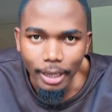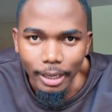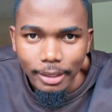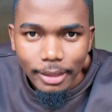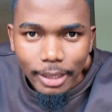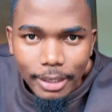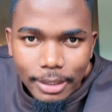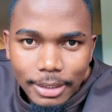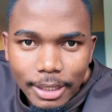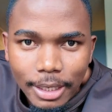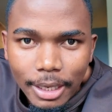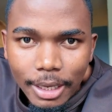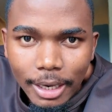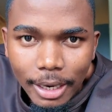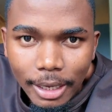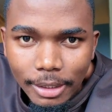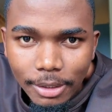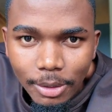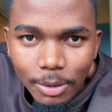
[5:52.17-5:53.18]
like this
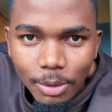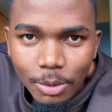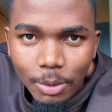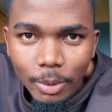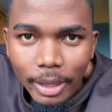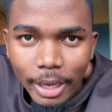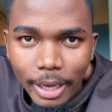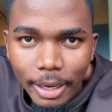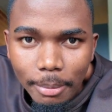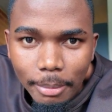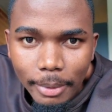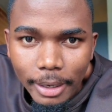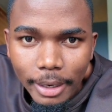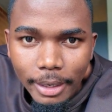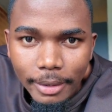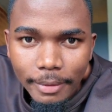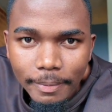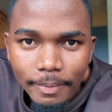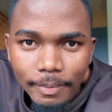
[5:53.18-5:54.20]
like don't do that
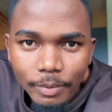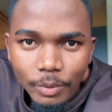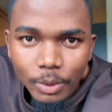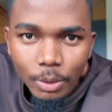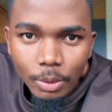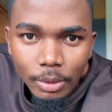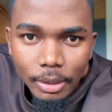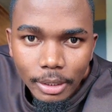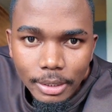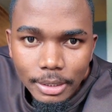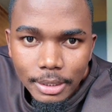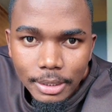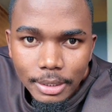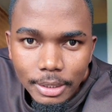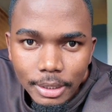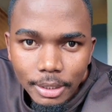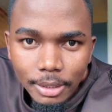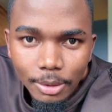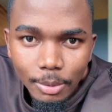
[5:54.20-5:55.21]
man do this
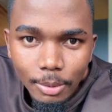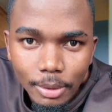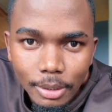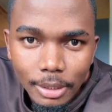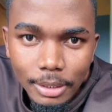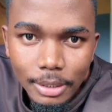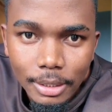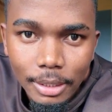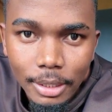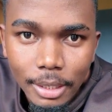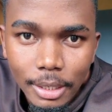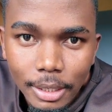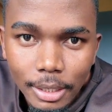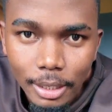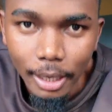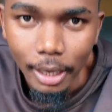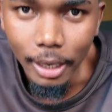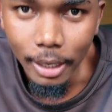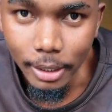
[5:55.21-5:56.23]
do this
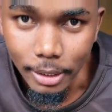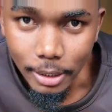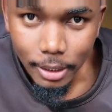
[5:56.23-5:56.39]
yeah